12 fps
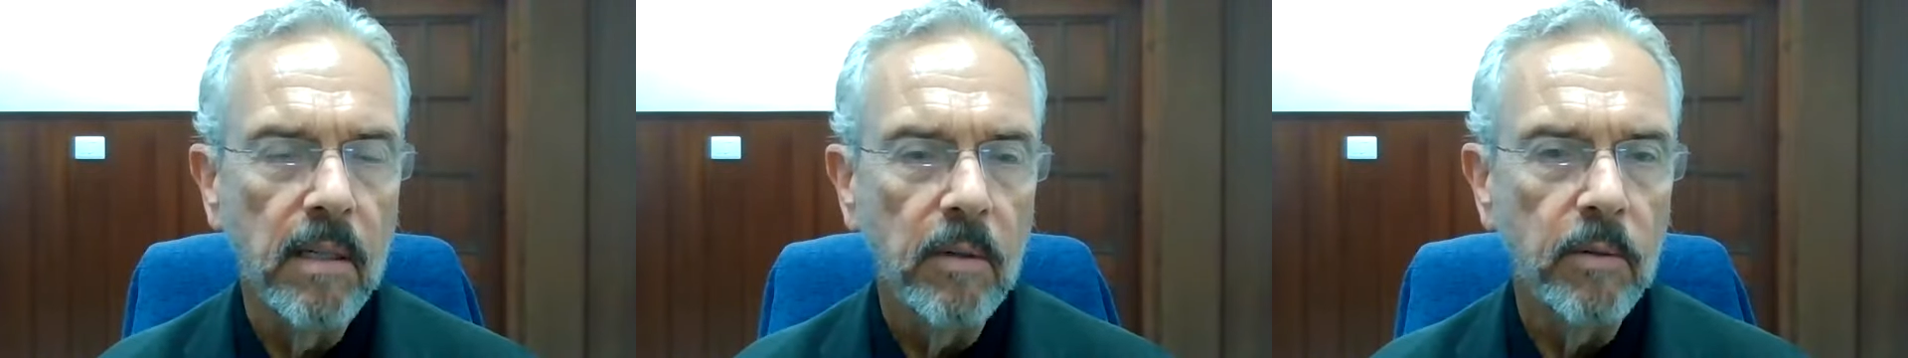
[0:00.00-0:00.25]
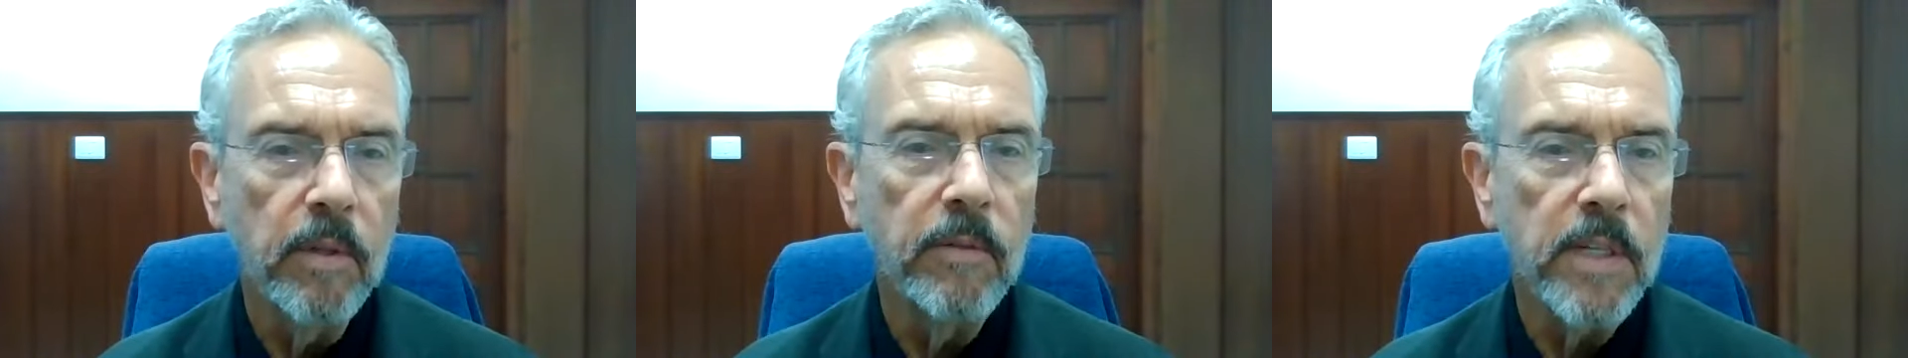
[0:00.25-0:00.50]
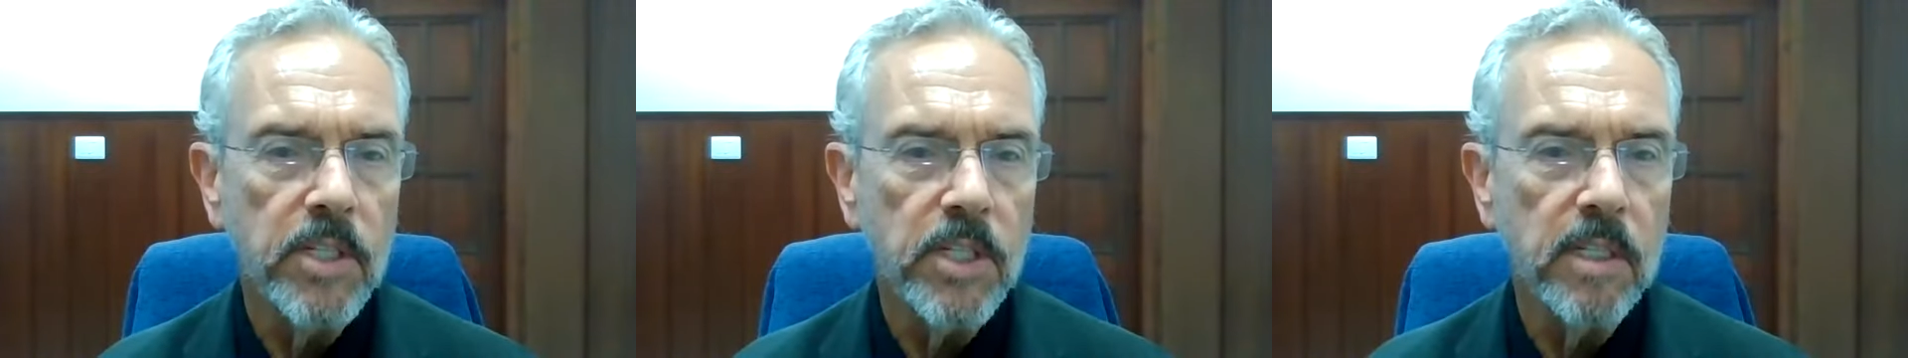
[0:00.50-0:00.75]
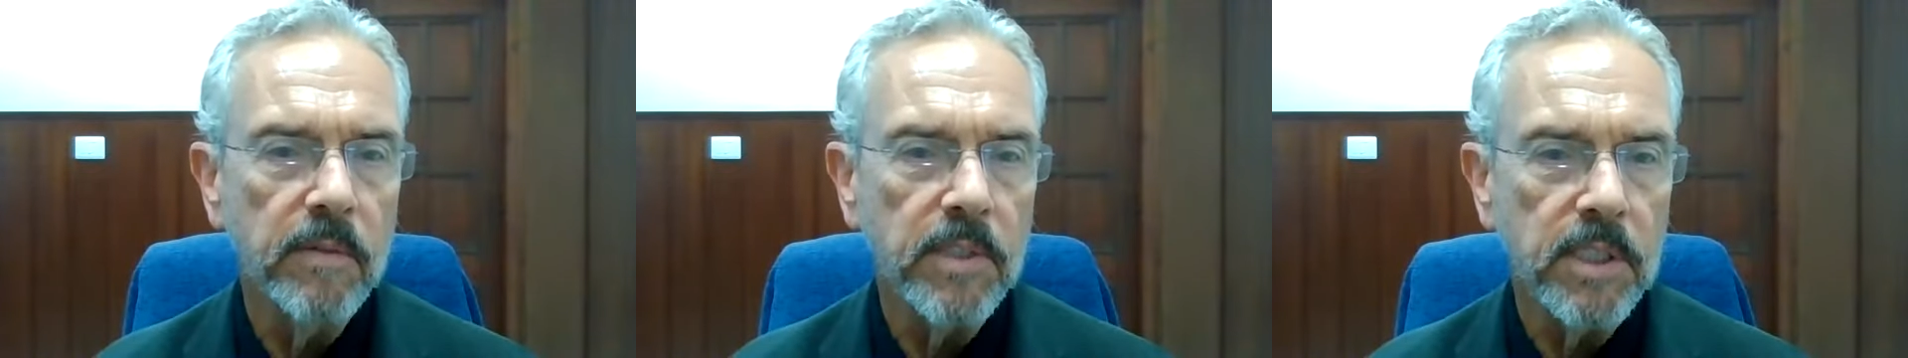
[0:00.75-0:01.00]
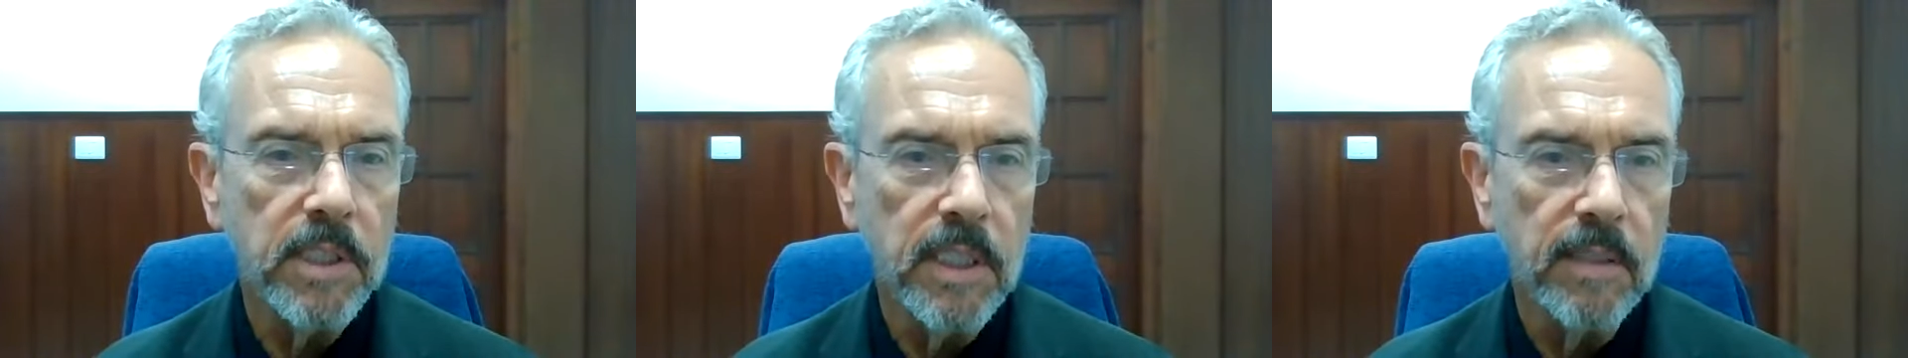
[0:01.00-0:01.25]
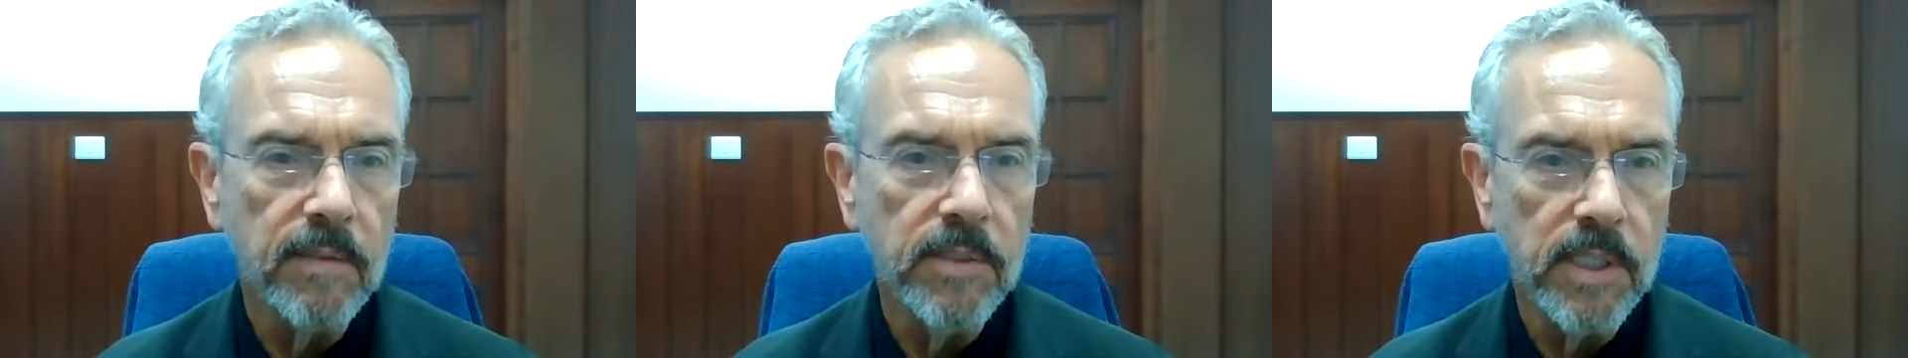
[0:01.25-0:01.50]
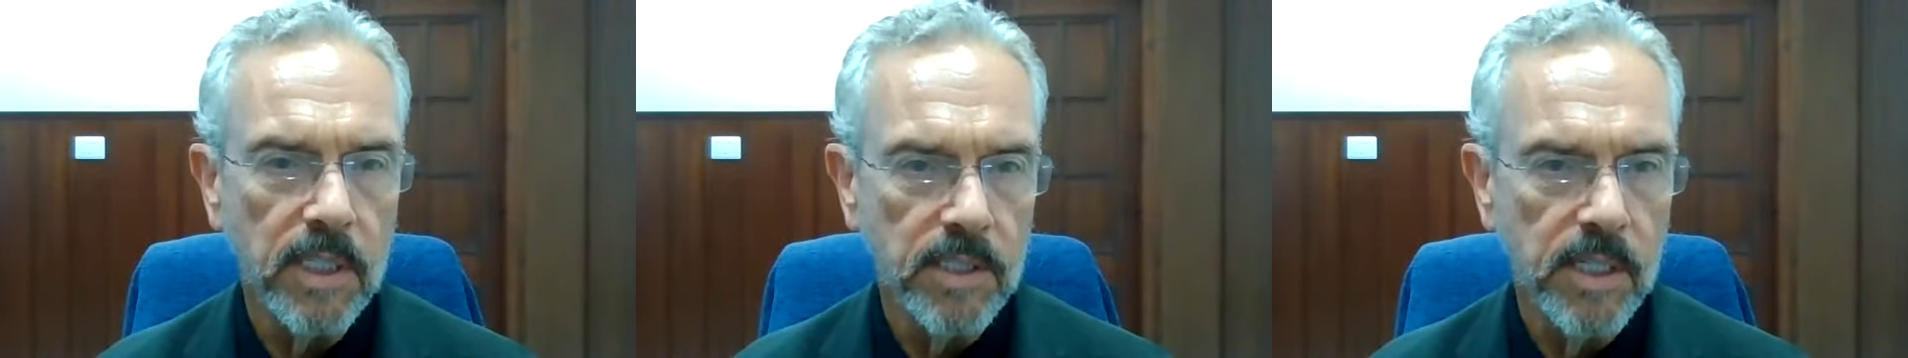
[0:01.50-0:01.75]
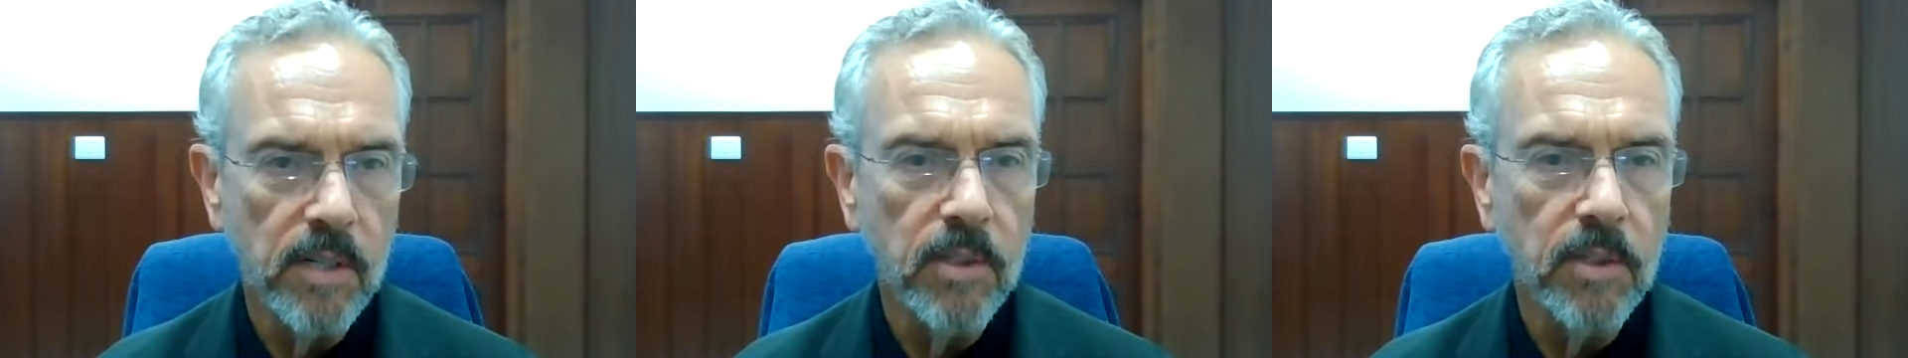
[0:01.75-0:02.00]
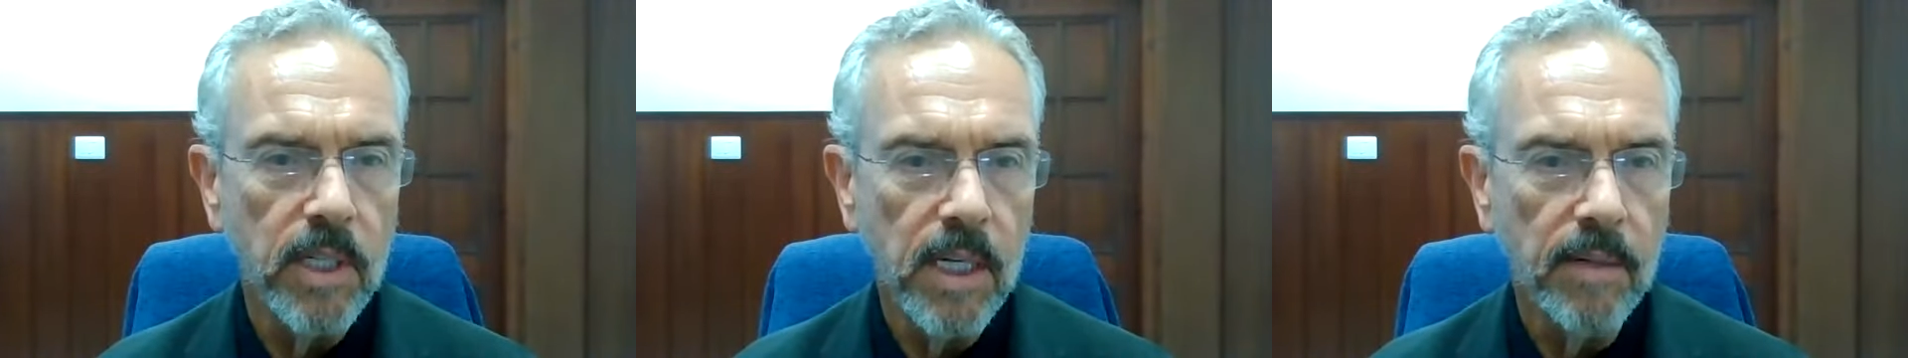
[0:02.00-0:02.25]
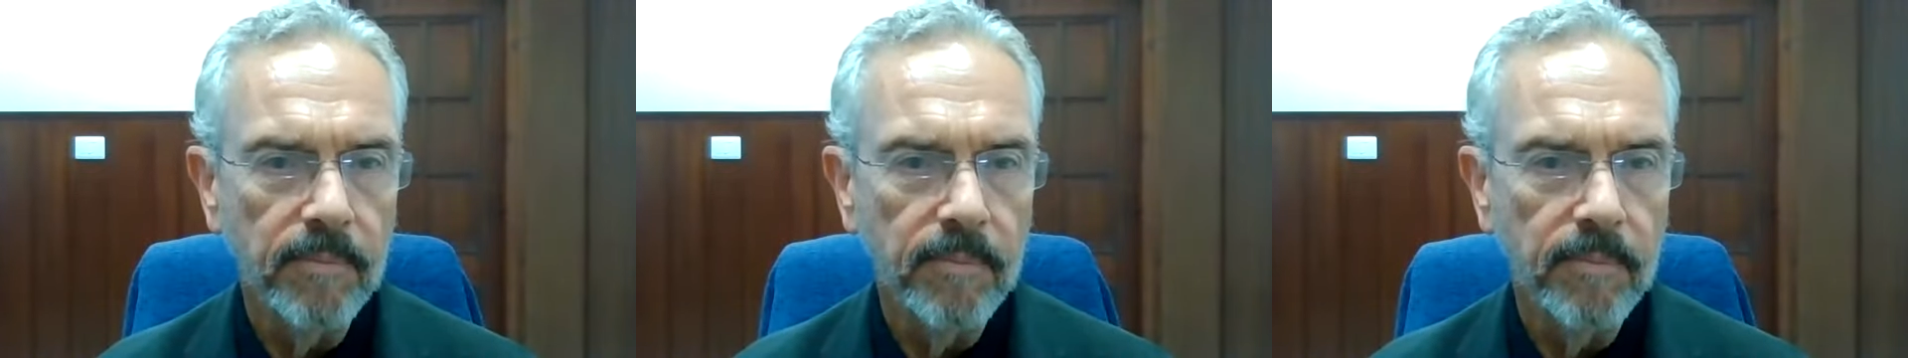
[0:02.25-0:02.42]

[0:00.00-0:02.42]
revision of a sleeve. Does that sound okay?